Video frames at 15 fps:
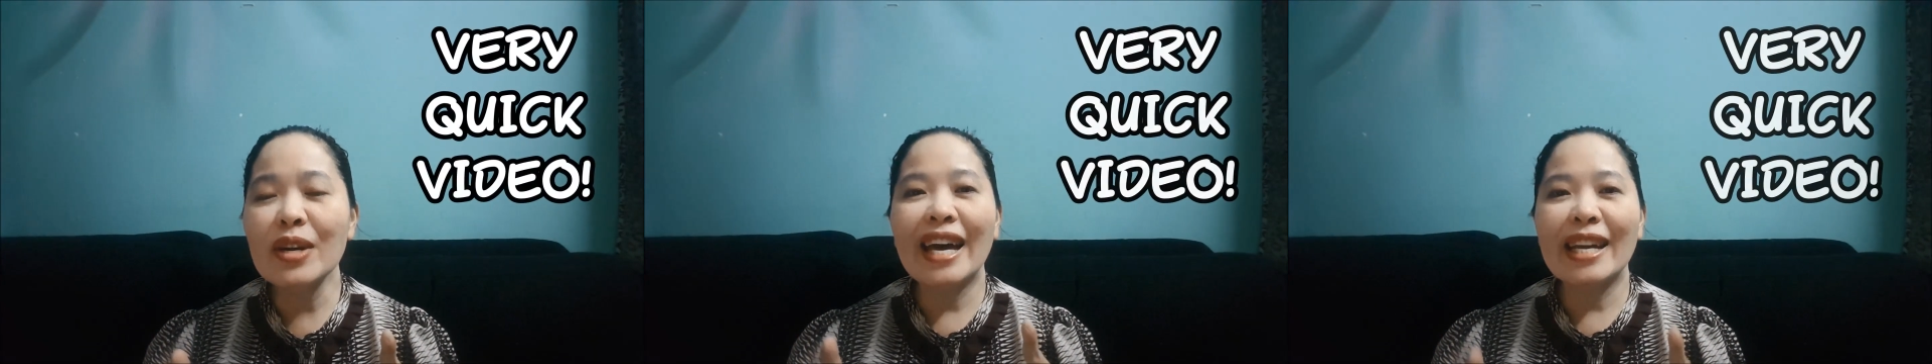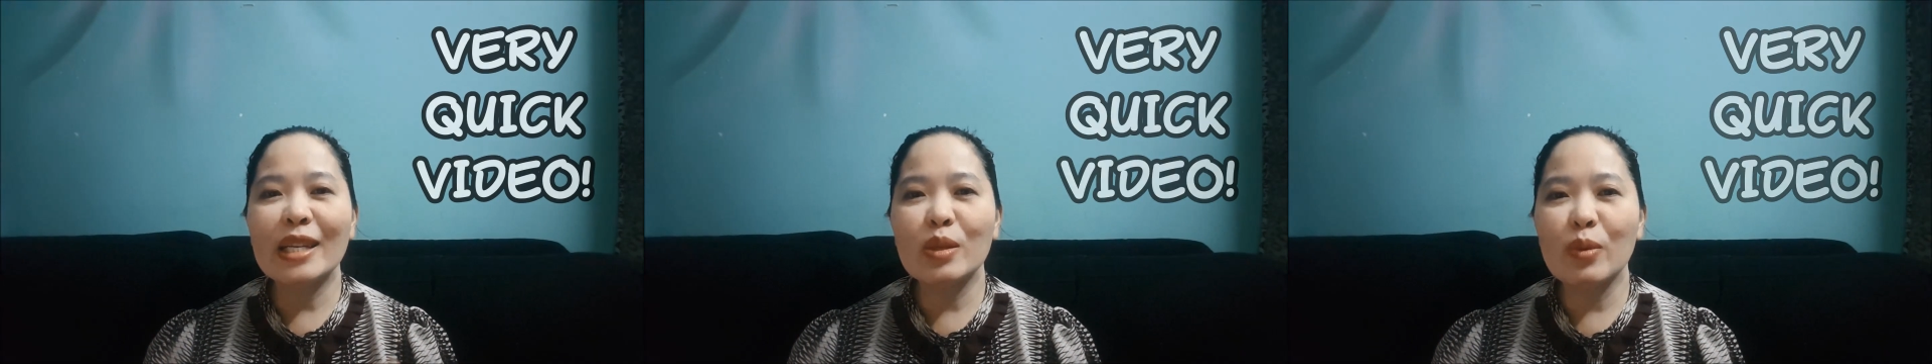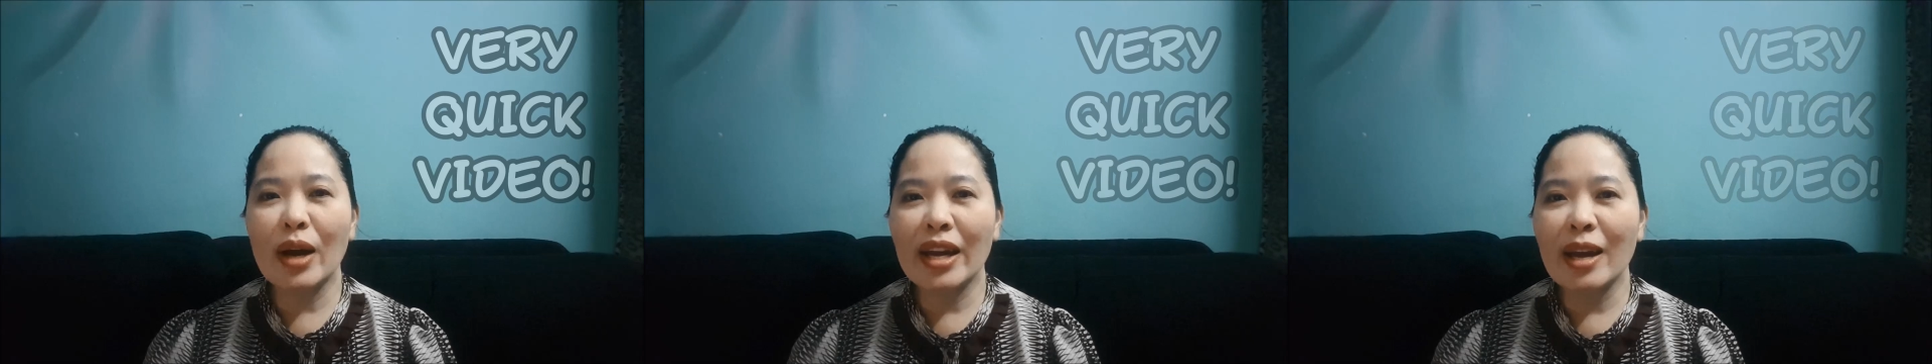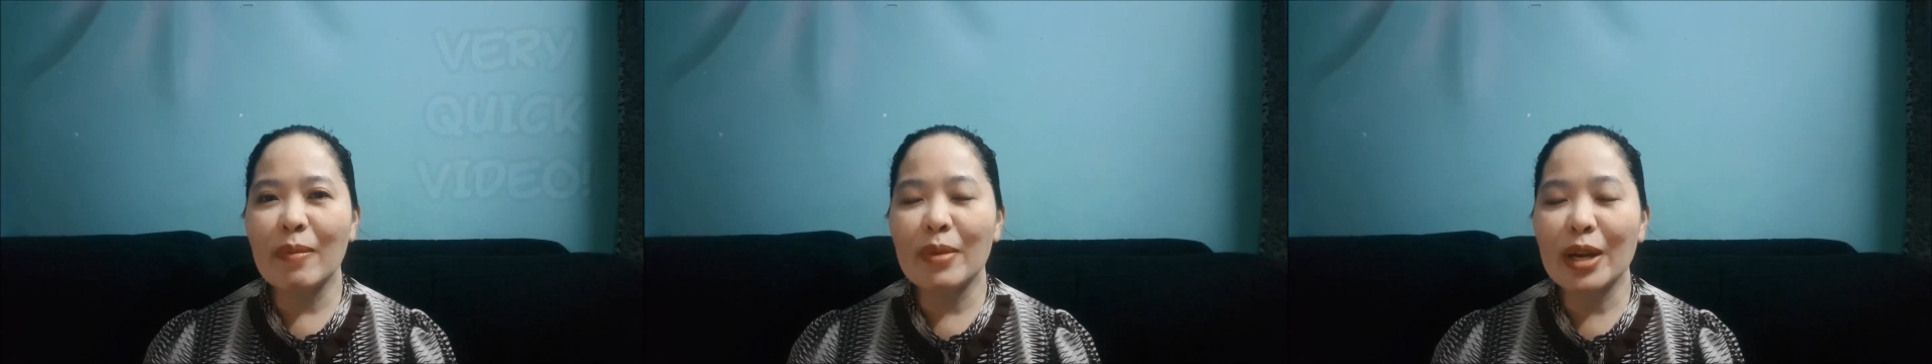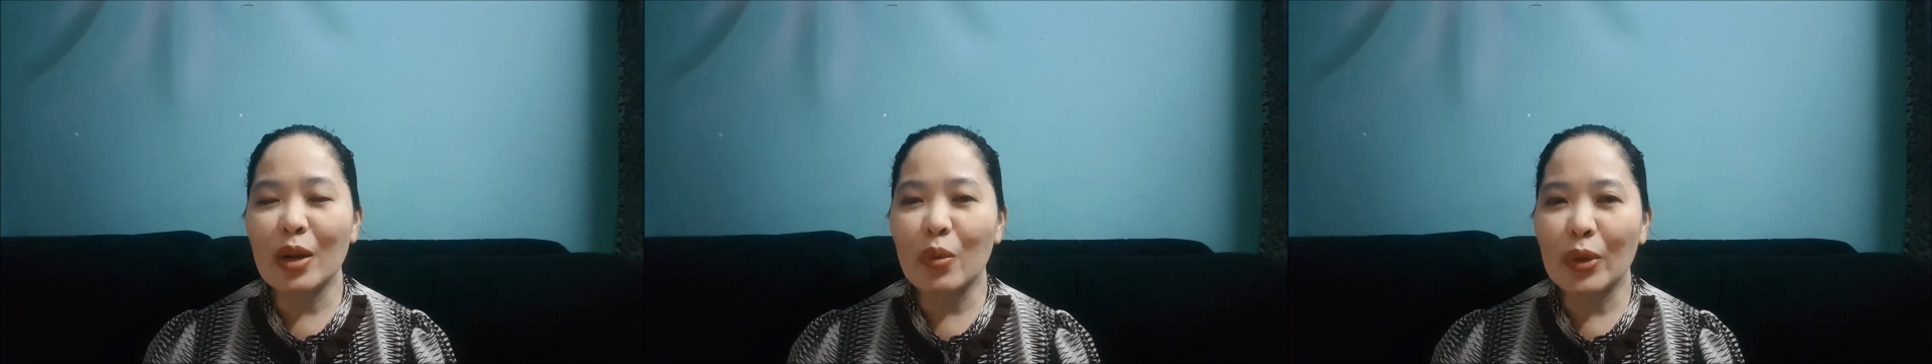That is why I'm
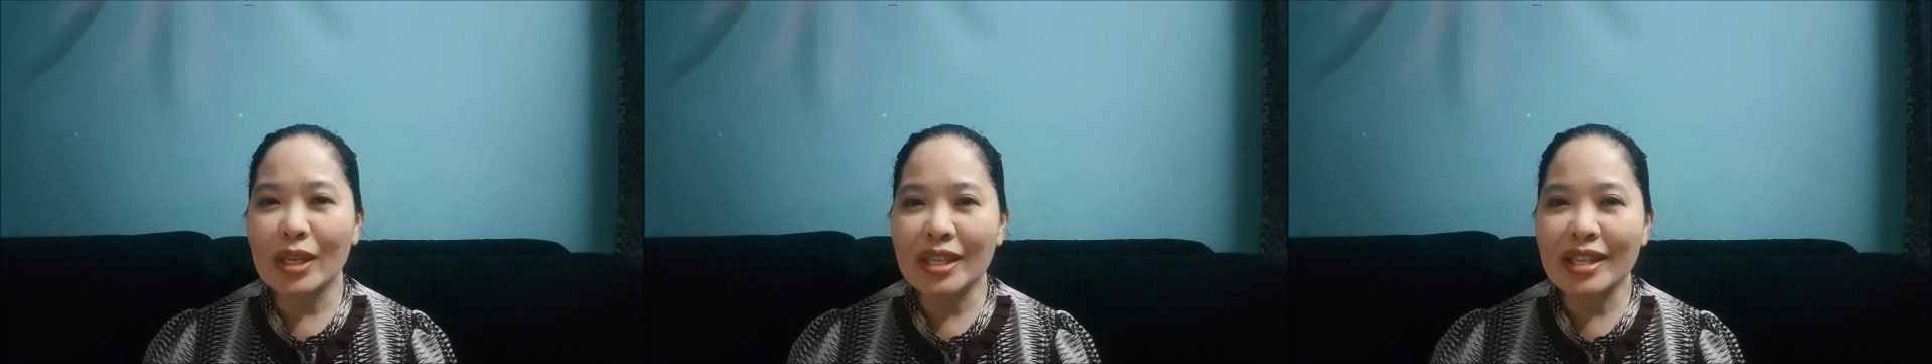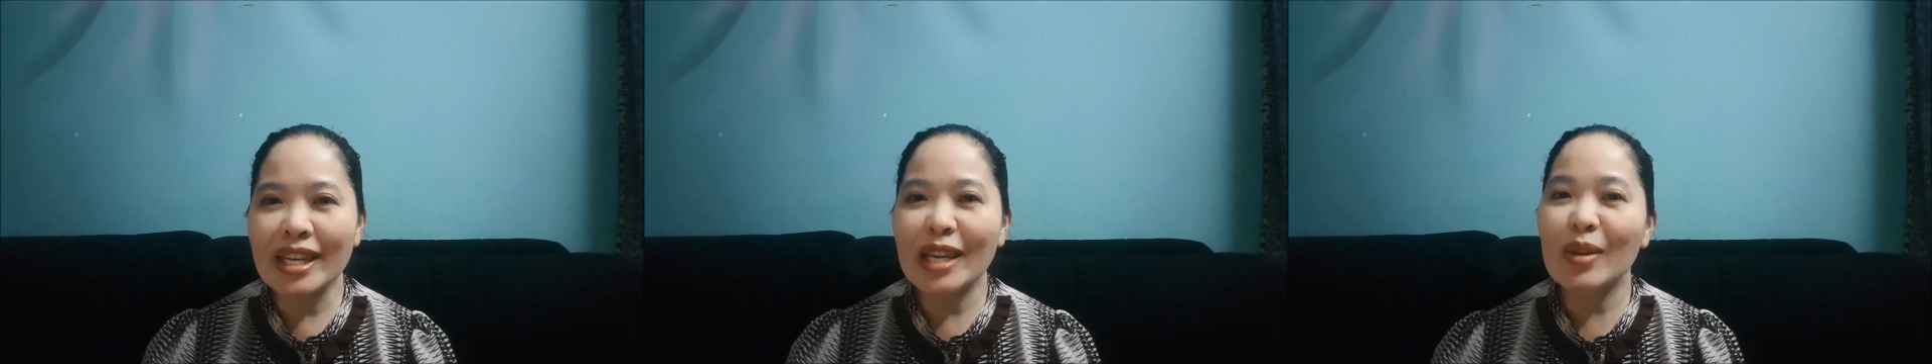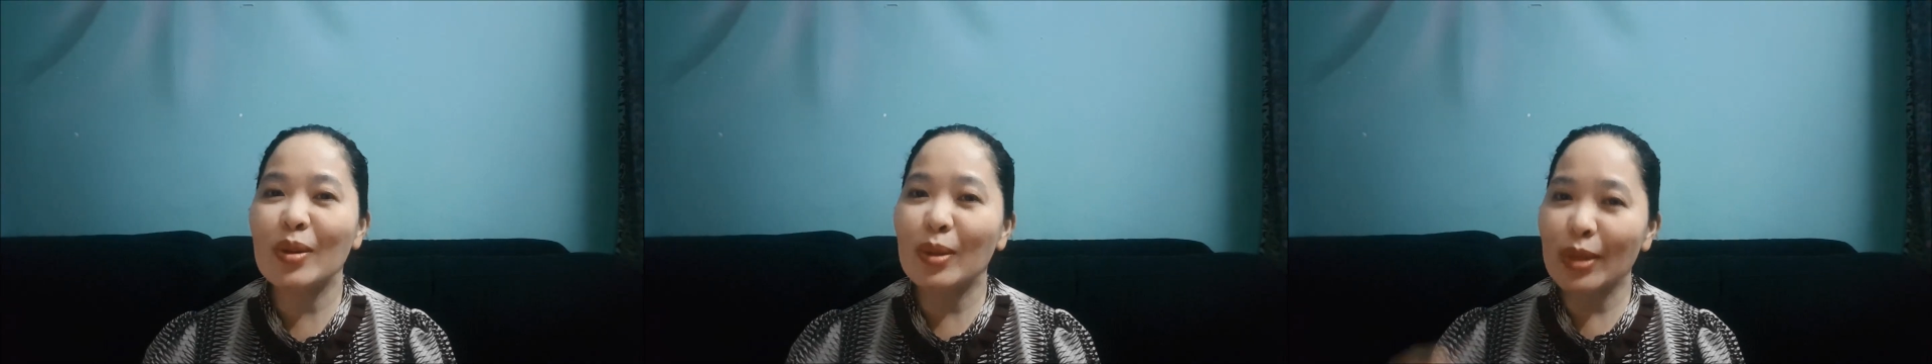requesting you